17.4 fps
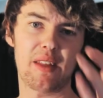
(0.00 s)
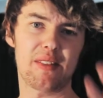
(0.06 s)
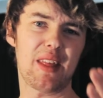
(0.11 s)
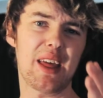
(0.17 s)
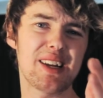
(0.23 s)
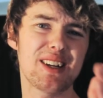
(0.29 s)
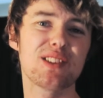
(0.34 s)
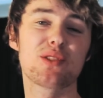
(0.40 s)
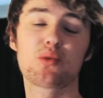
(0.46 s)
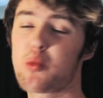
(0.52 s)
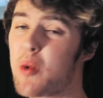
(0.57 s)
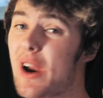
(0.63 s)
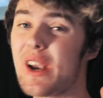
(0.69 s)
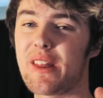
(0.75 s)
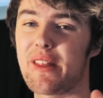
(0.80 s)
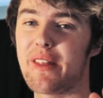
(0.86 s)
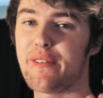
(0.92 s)
Like, that is
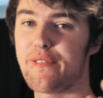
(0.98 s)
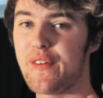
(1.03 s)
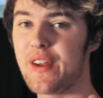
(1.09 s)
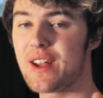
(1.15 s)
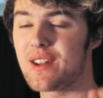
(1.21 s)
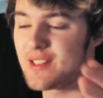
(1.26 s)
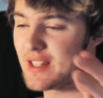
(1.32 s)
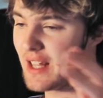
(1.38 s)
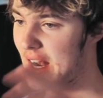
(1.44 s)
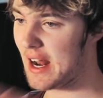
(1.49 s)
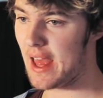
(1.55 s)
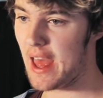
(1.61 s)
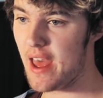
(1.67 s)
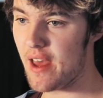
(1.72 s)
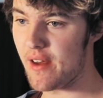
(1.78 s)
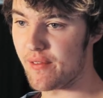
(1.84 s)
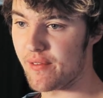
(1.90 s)
one of the things that I
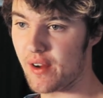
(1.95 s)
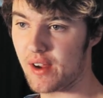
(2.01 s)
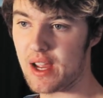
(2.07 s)
have.